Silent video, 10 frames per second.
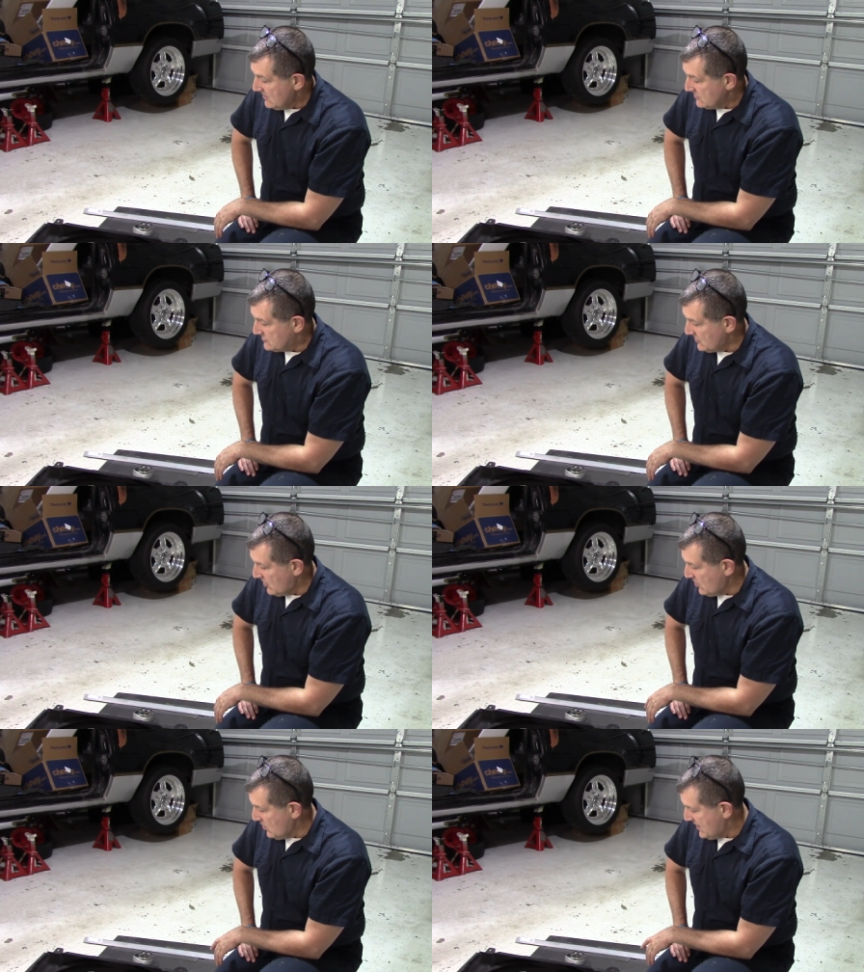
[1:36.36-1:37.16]

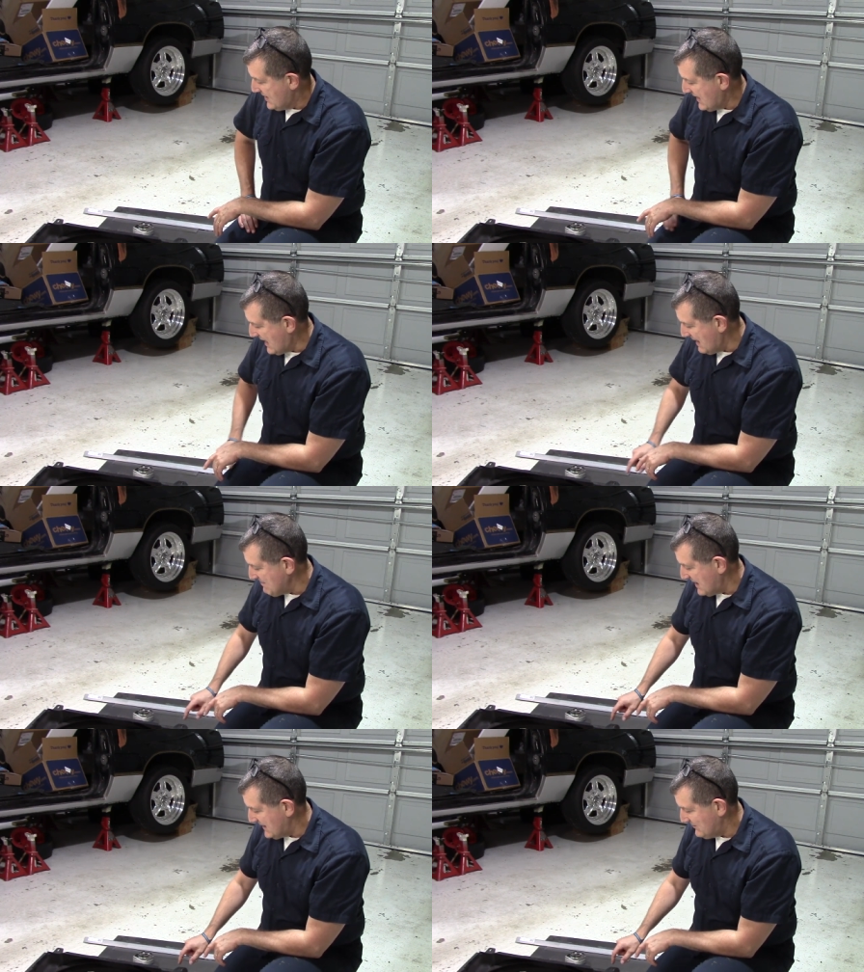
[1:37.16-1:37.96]
So
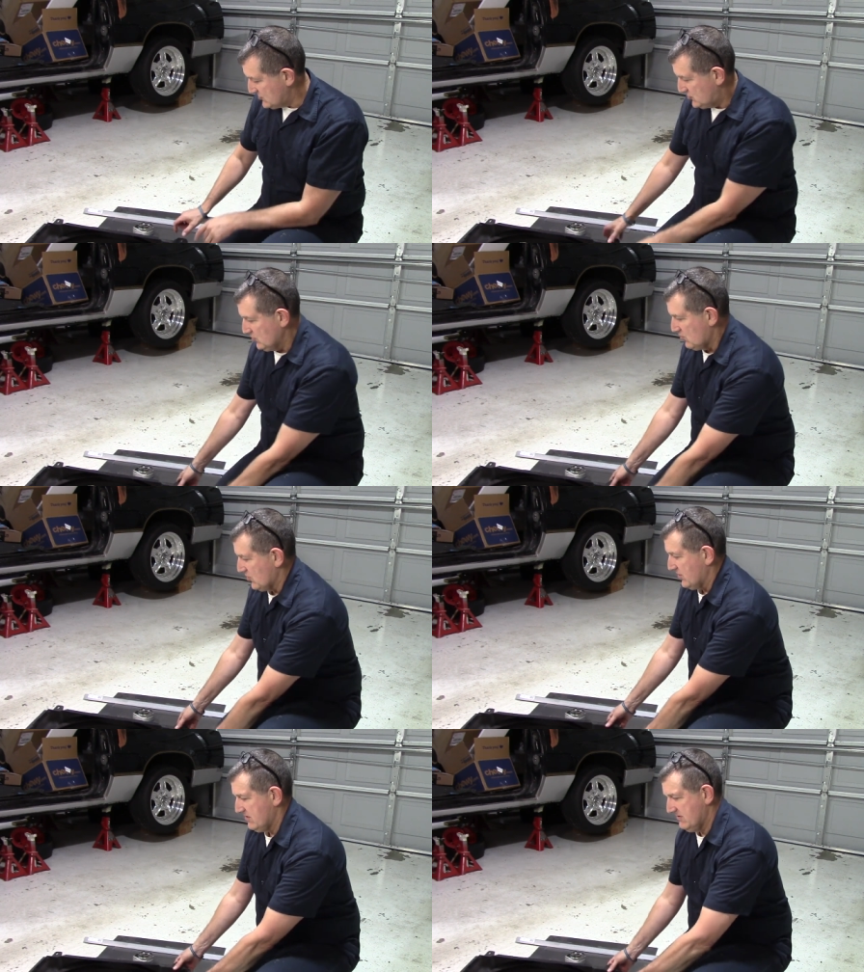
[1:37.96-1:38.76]
I'm not even sure
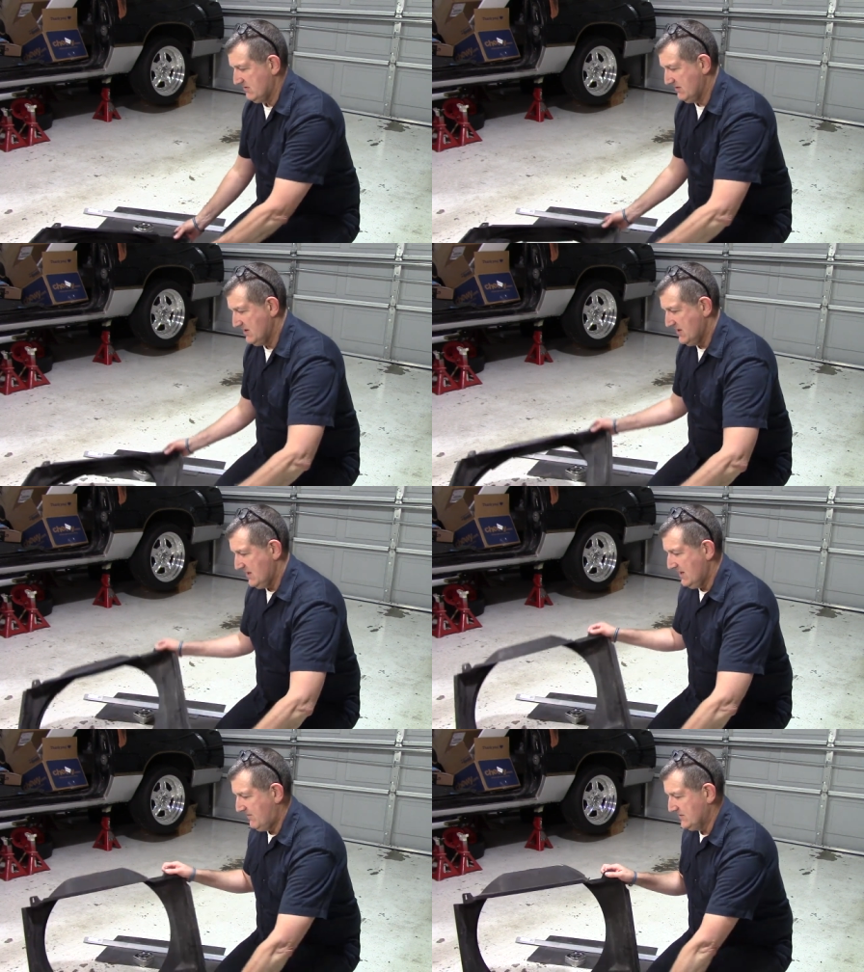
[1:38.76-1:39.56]

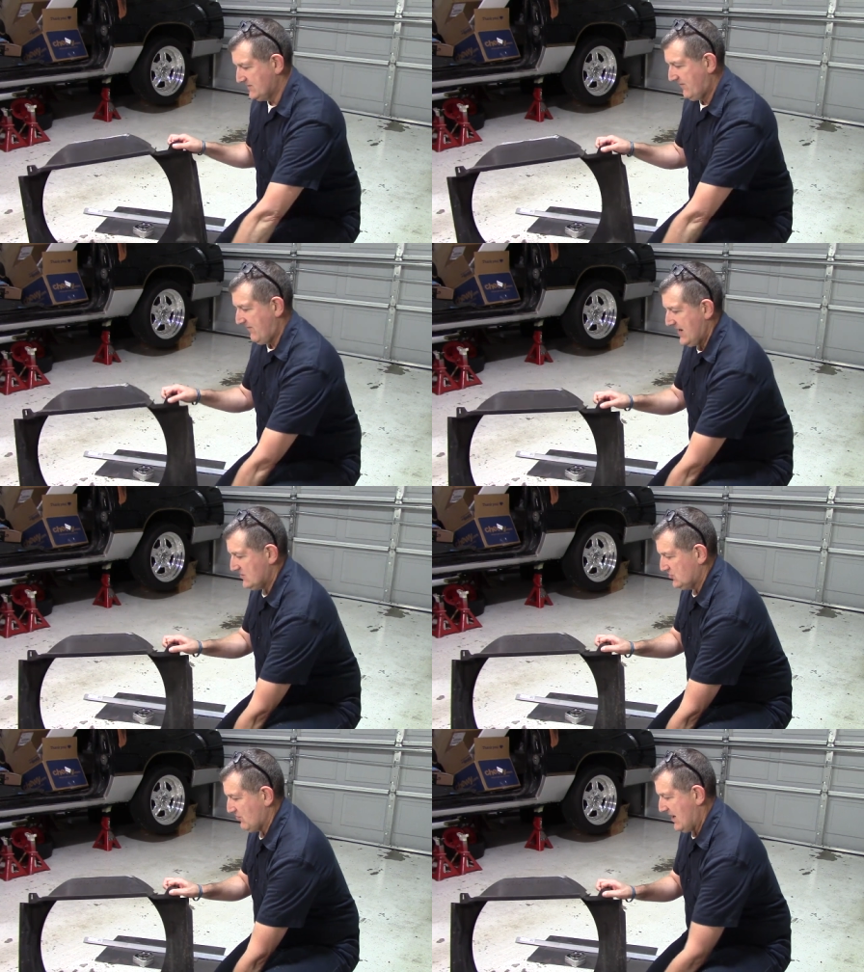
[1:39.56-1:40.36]
if this
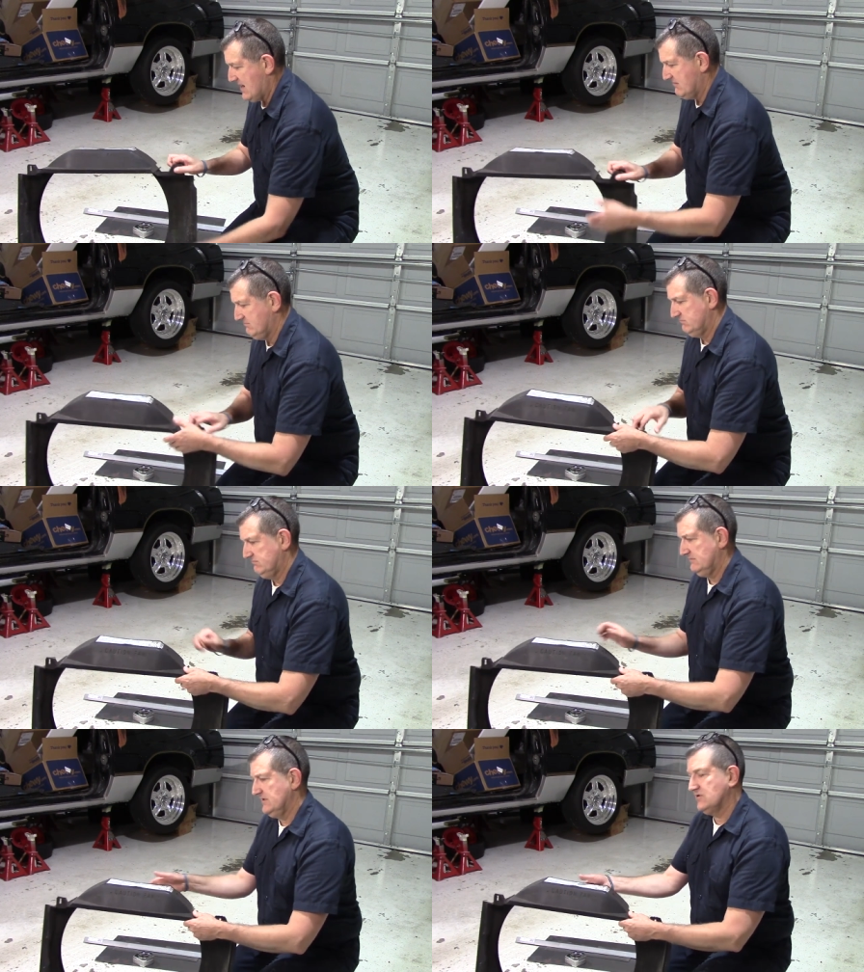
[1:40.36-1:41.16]
fan shroud
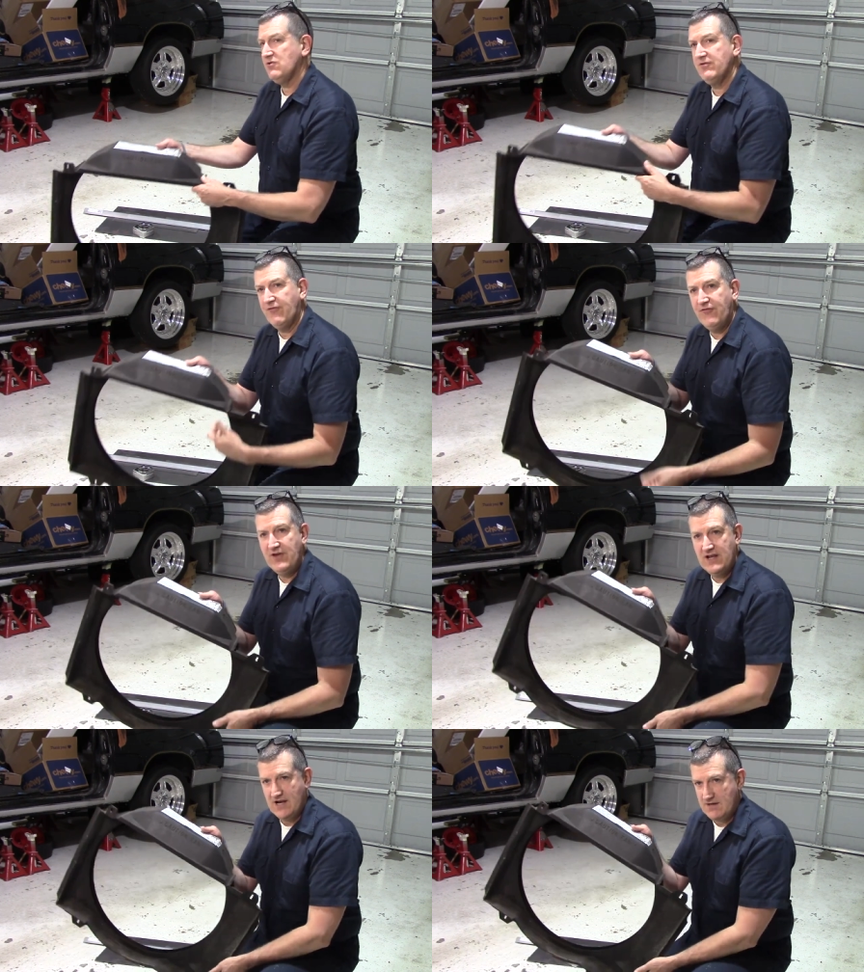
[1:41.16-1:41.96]
is going to
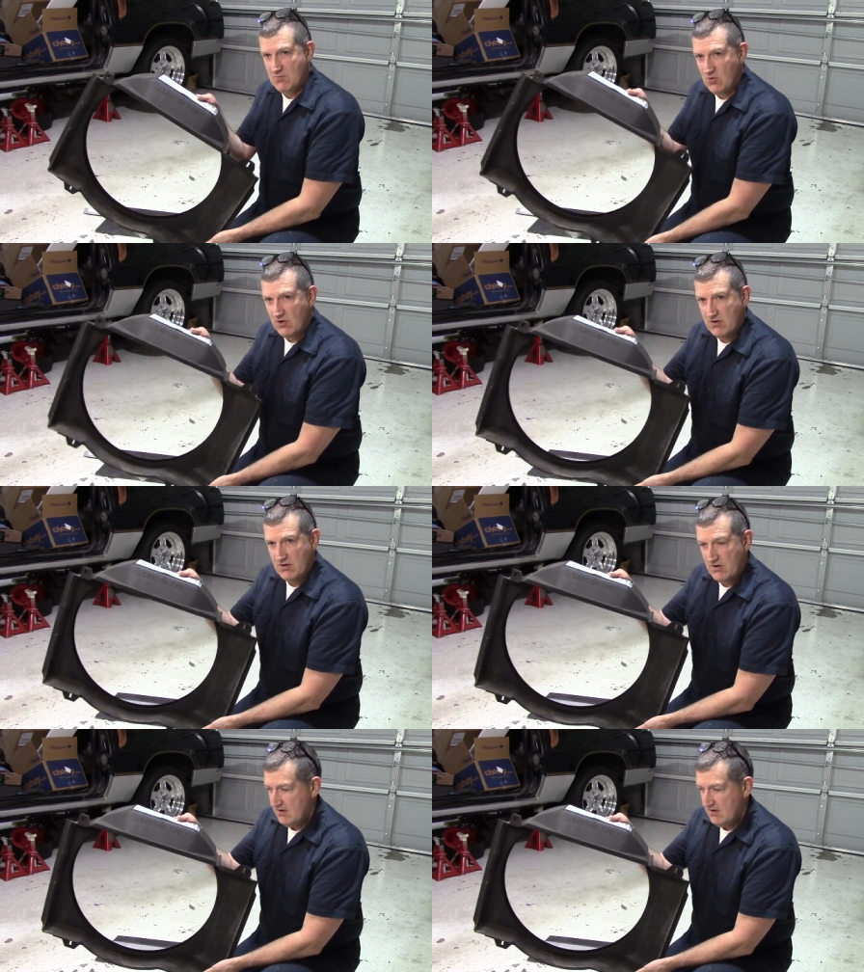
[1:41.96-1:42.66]
fit anymore.